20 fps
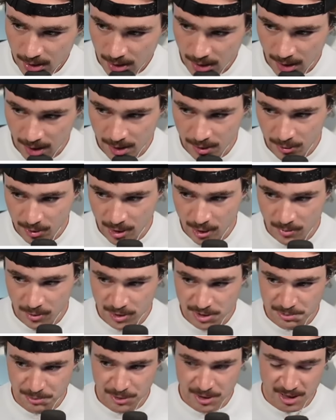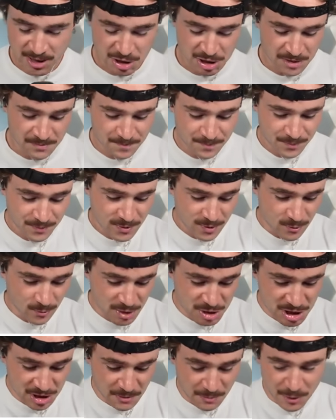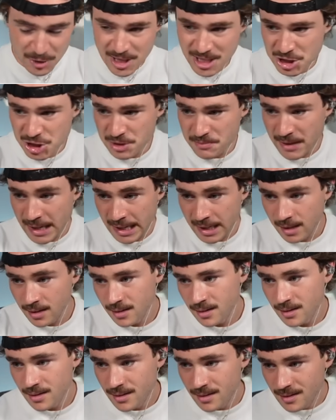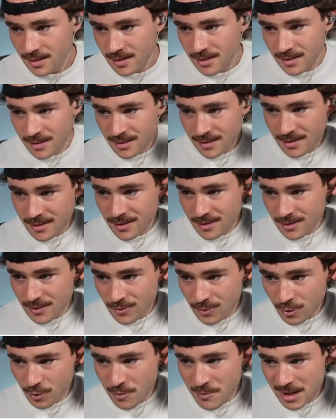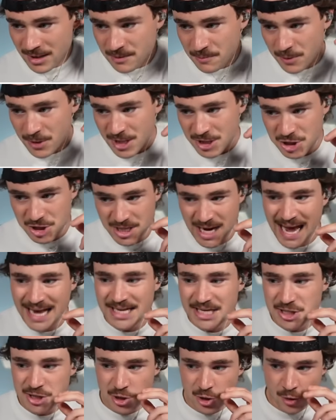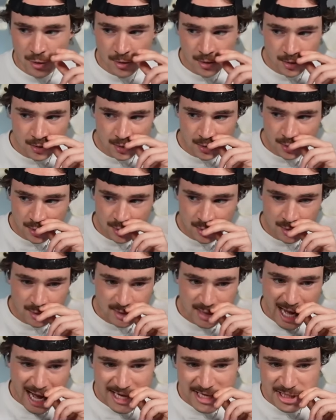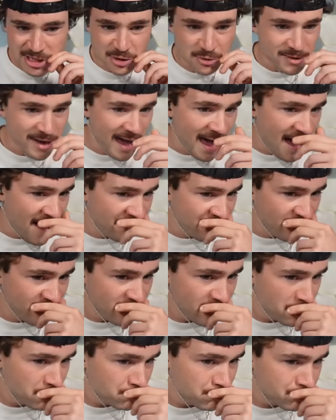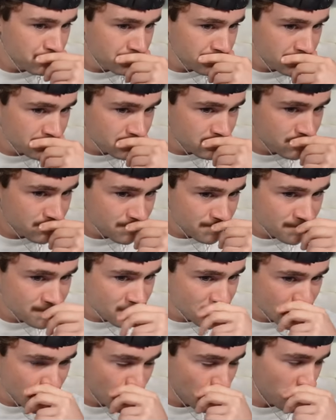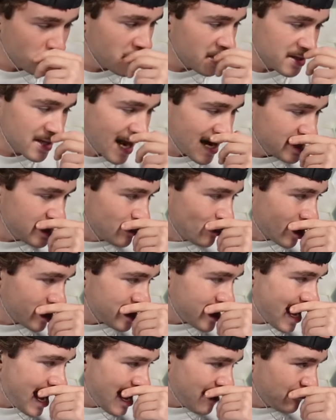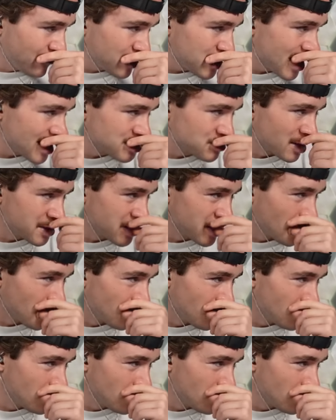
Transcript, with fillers: All right, here we go, boys. Prediction. What should the prediction be? What do we make the prediction? ninety-two? ninety-two and a half? What do we think? ninety-one and a half? What do you guys want to do?